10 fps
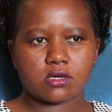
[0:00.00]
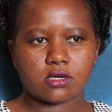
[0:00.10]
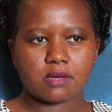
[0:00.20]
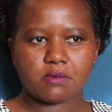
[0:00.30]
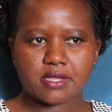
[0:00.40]

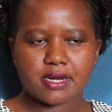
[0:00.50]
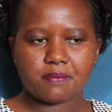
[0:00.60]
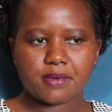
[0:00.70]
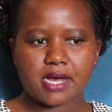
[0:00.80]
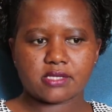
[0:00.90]

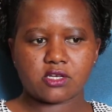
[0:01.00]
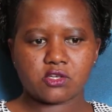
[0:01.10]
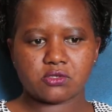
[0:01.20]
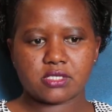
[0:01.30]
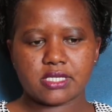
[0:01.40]
chemotherapy has a
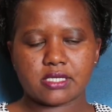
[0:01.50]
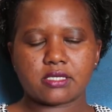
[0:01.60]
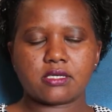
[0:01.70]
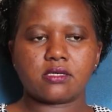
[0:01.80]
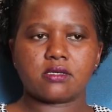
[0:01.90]
huge
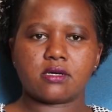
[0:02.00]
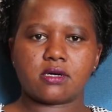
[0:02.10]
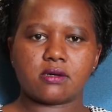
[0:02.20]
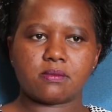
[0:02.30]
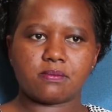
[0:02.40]
link
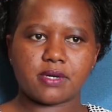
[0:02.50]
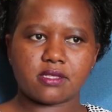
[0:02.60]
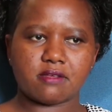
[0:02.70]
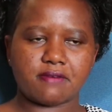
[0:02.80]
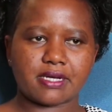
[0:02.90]
by
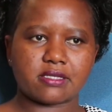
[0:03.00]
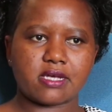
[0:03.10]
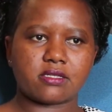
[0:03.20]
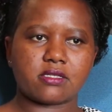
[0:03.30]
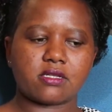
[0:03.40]
the fact that